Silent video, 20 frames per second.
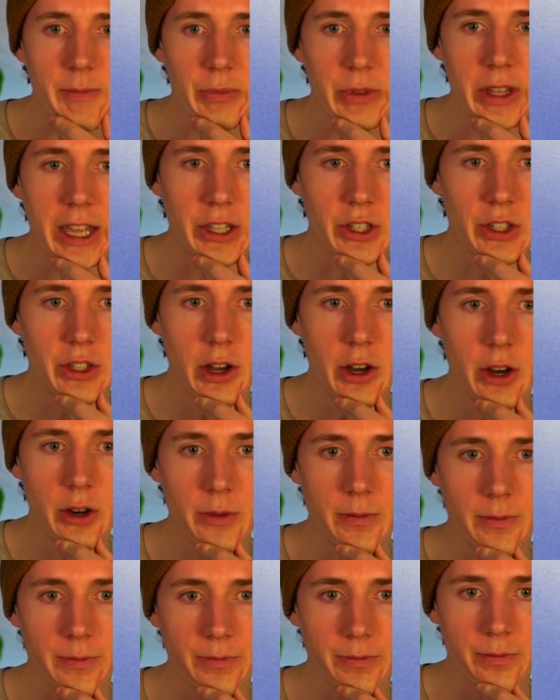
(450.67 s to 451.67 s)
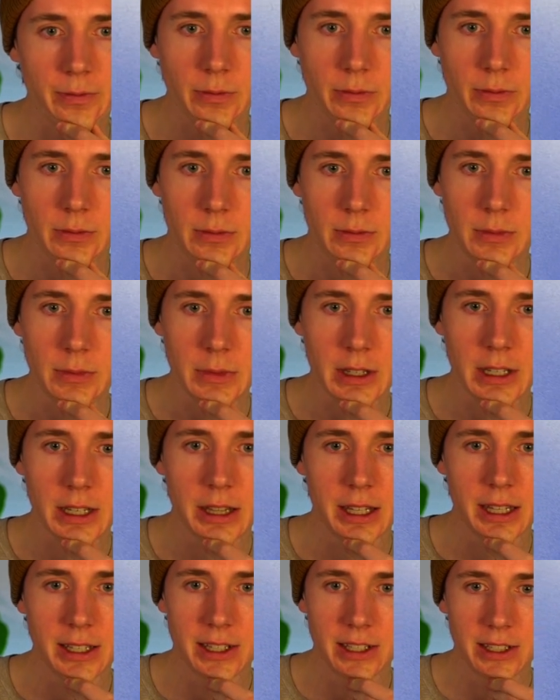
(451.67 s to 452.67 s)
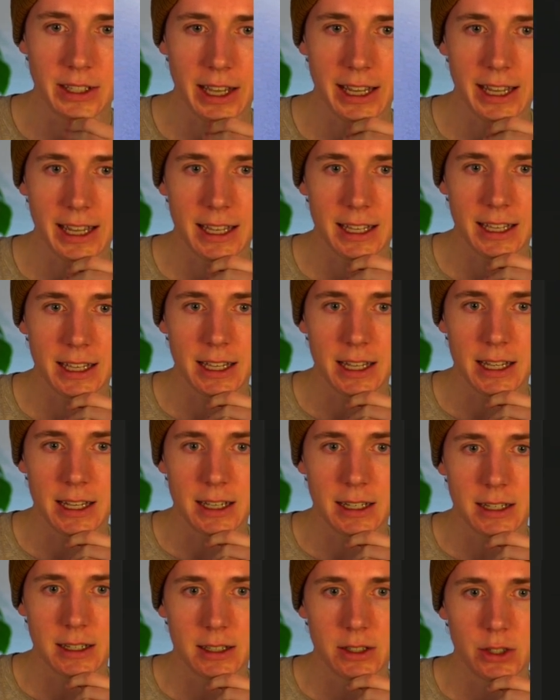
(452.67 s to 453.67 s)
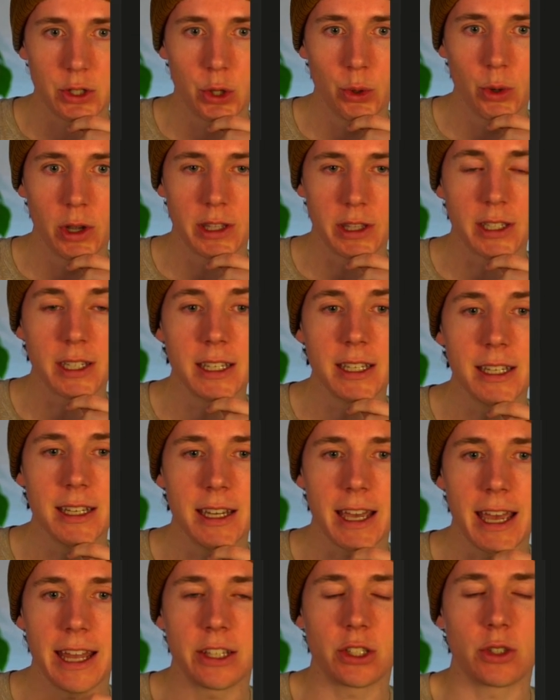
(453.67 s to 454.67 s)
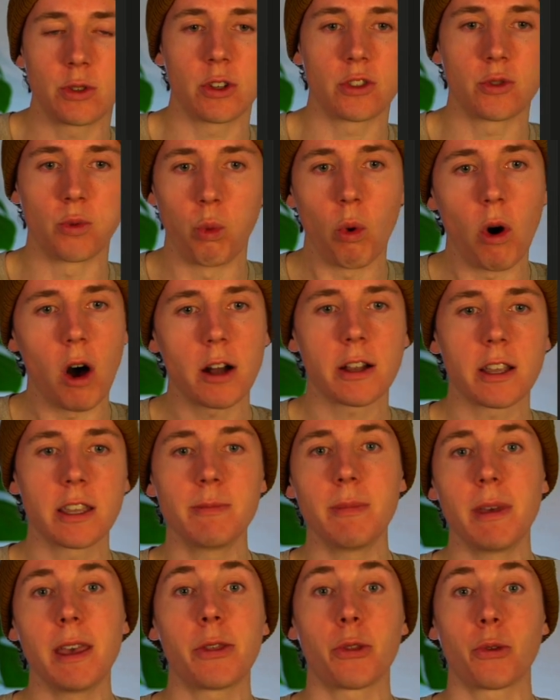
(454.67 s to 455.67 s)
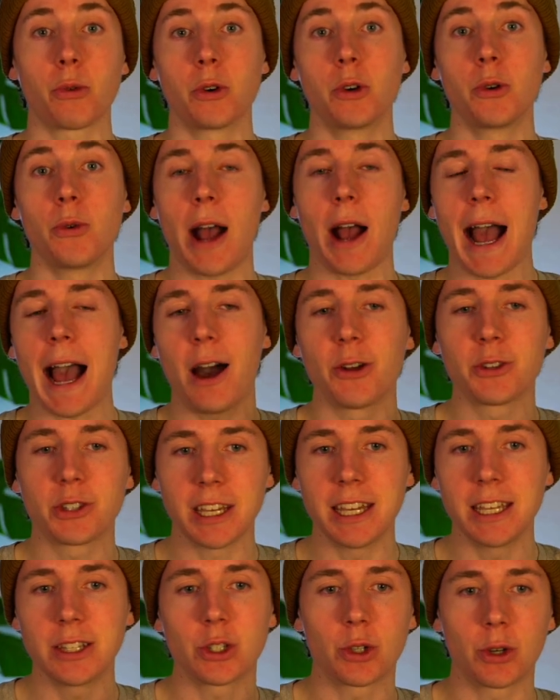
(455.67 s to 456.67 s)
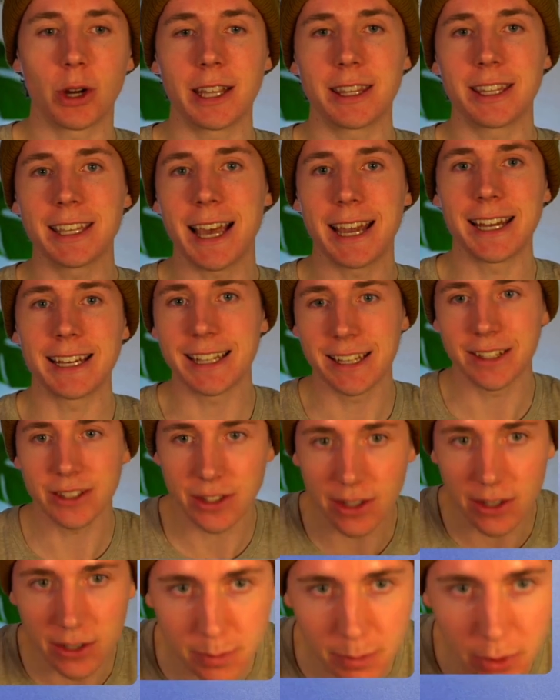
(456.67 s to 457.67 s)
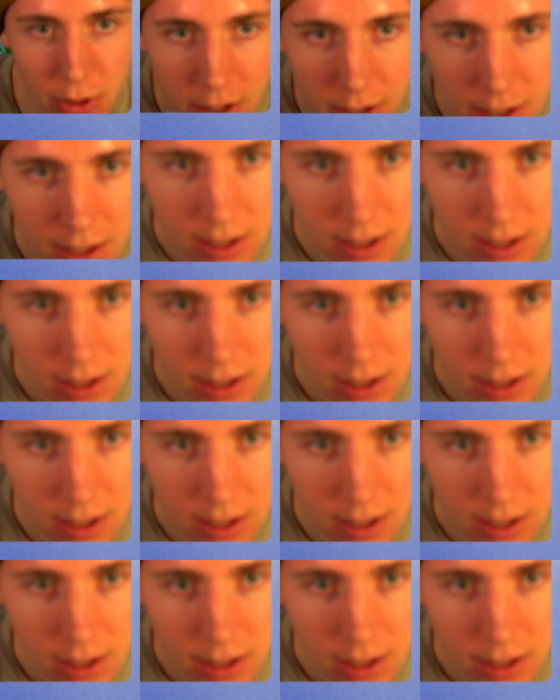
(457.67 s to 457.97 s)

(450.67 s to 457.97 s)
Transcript: And so this is like to a T. It's just walking me through how to integrate the ideas in this book.